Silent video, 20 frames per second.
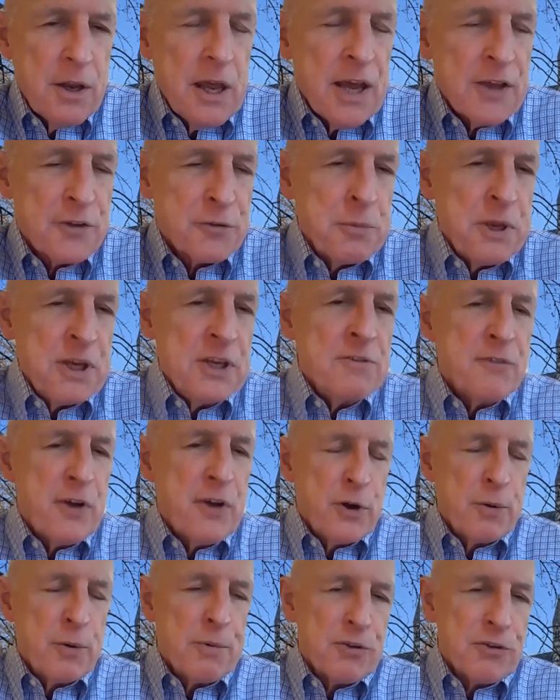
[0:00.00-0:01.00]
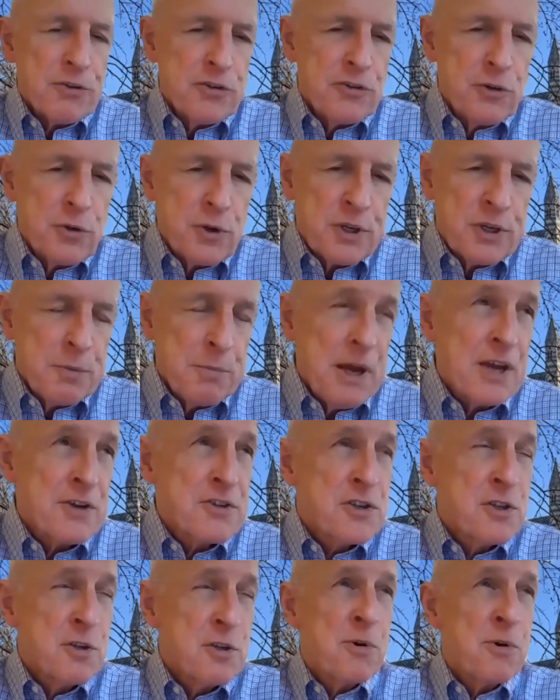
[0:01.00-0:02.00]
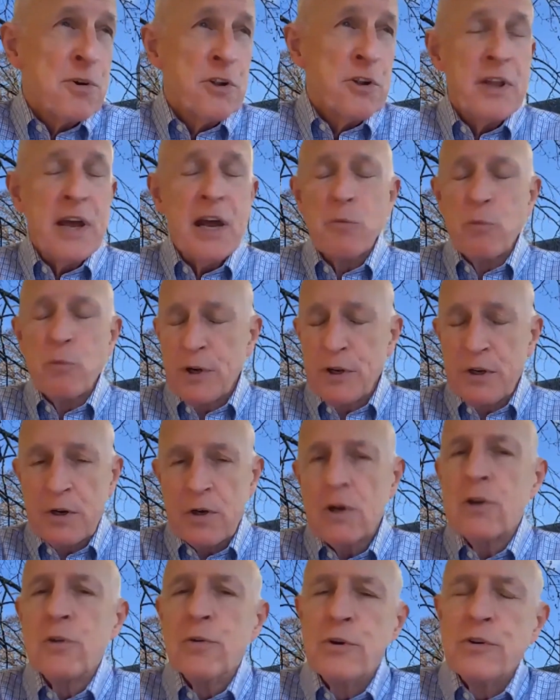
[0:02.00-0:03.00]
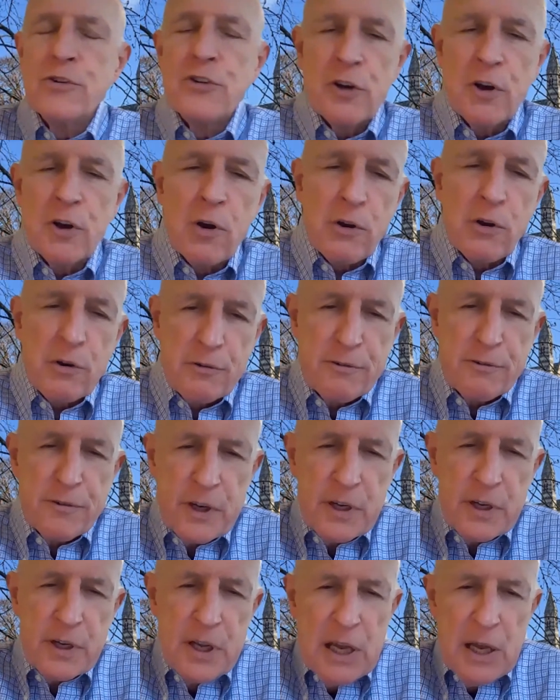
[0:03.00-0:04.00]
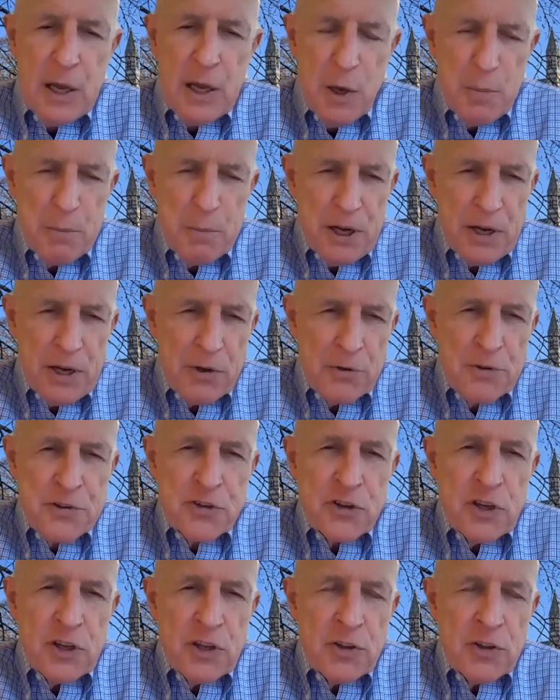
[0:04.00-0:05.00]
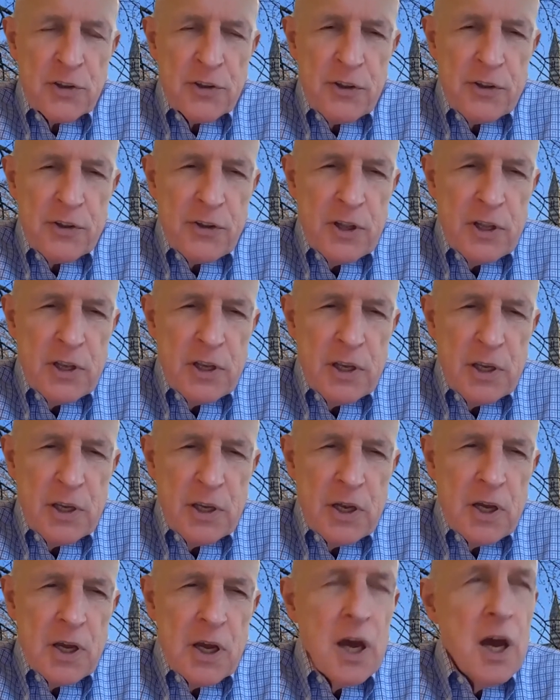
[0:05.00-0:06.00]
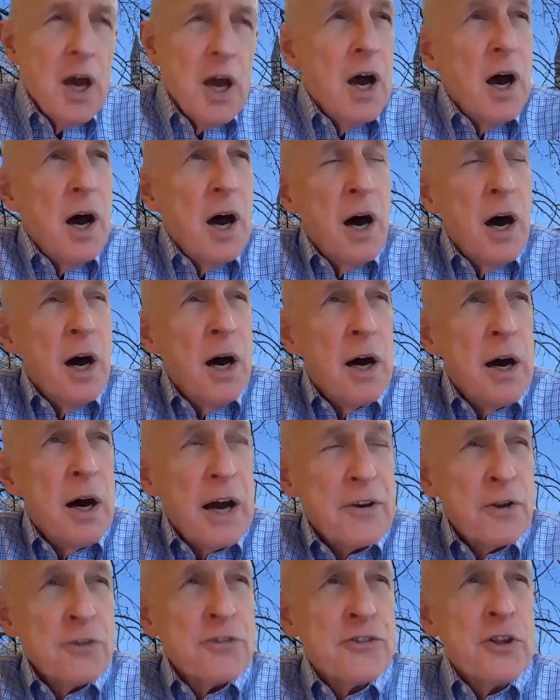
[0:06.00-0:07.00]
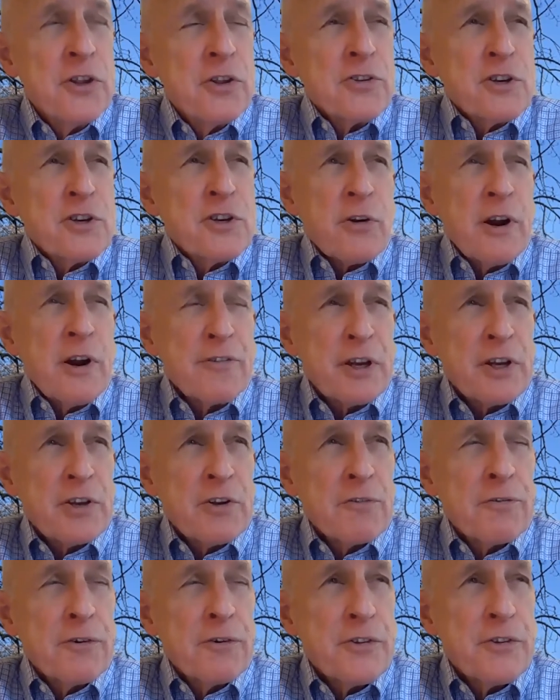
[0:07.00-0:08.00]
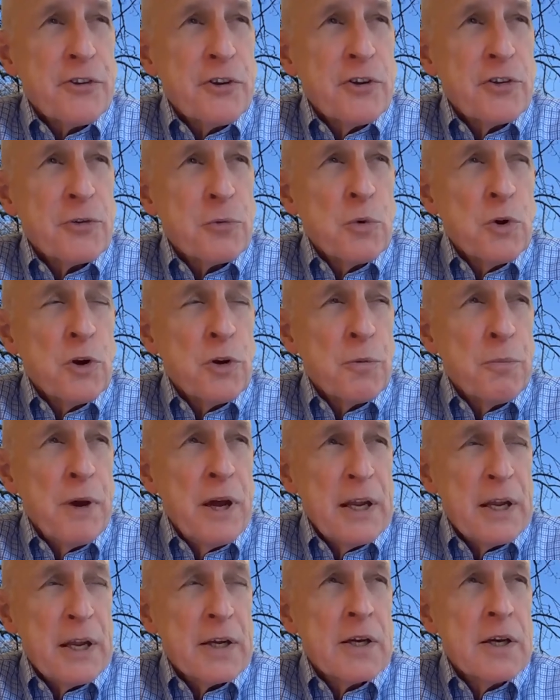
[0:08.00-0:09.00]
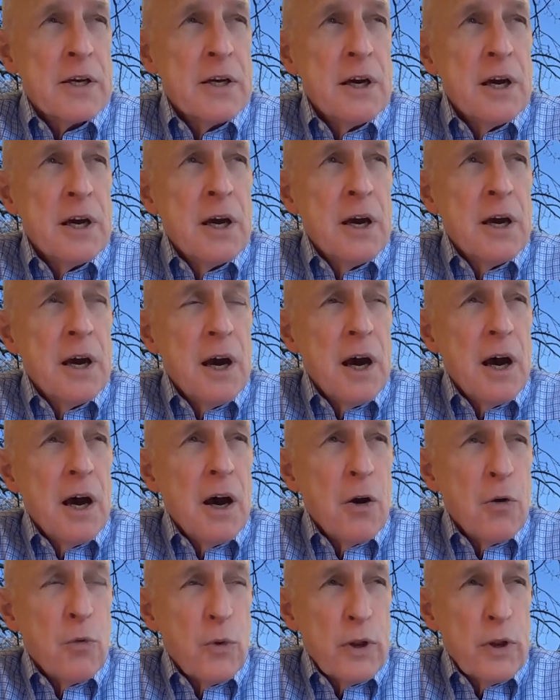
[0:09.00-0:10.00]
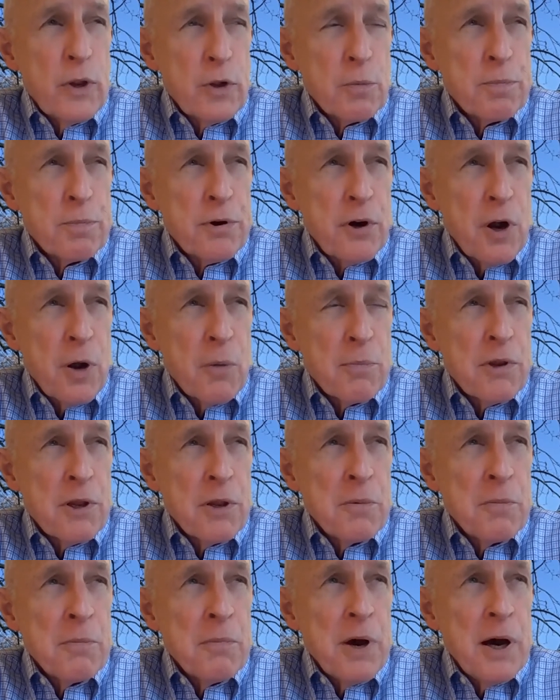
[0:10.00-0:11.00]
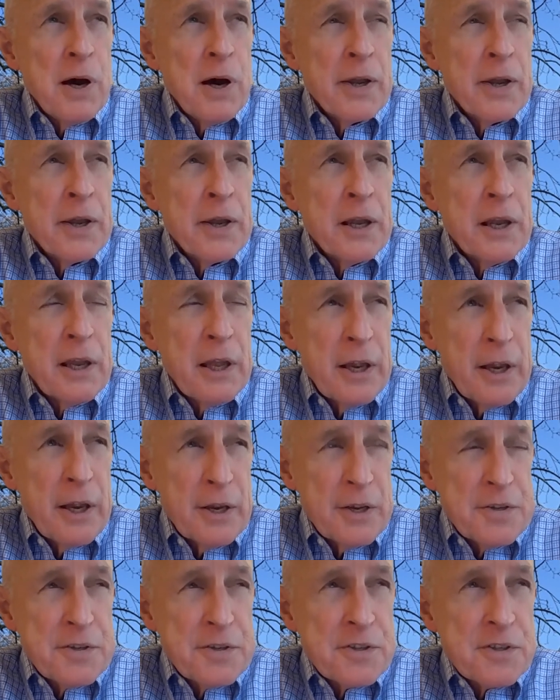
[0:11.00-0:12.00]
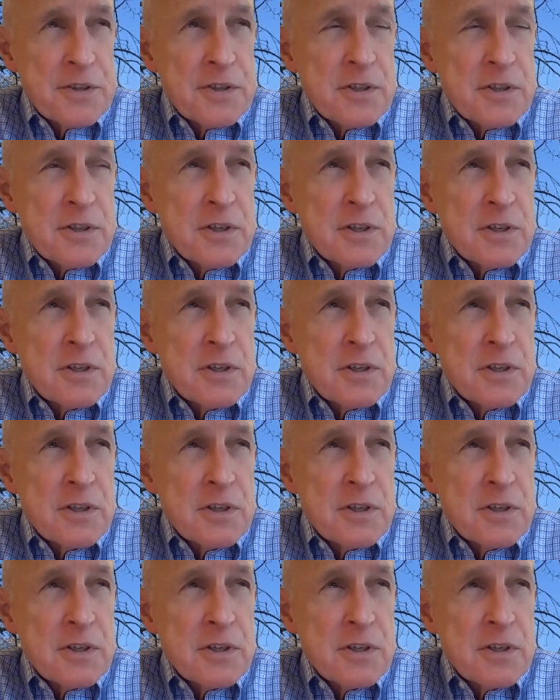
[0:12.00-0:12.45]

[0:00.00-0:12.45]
as many variables as you can match them on, and that would include geography. But I don't see that the geographic differences would make a real problem unless